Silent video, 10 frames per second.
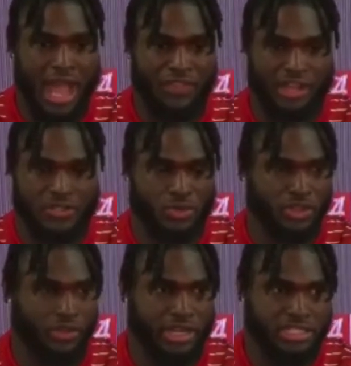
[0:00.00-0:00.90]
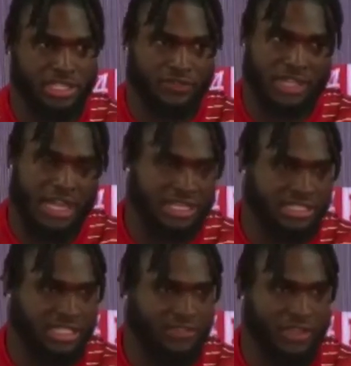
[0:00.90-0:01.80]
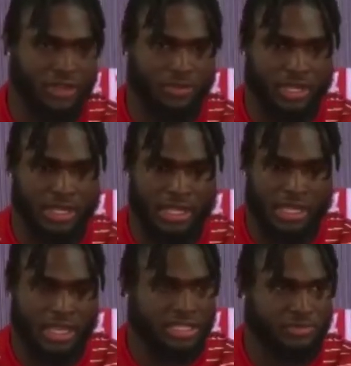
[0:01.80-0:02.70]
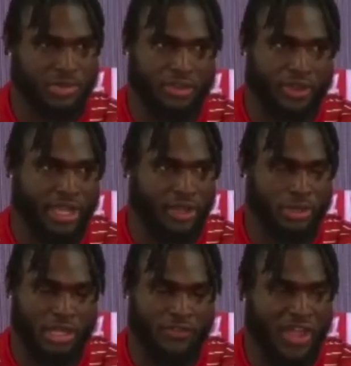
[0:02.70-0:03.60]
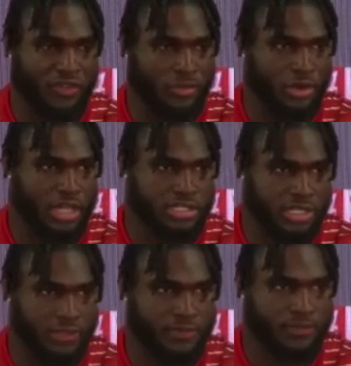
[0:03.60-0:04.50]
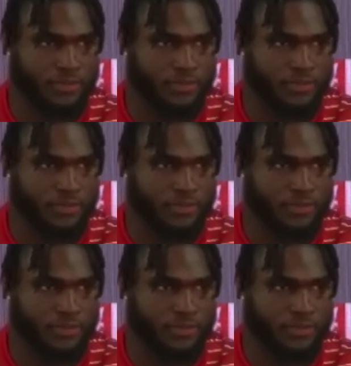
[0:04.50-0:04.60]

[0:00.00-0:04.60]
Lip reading: I think that's one of the greatest gifts God has given him, and it's been great. And we love having him on our team.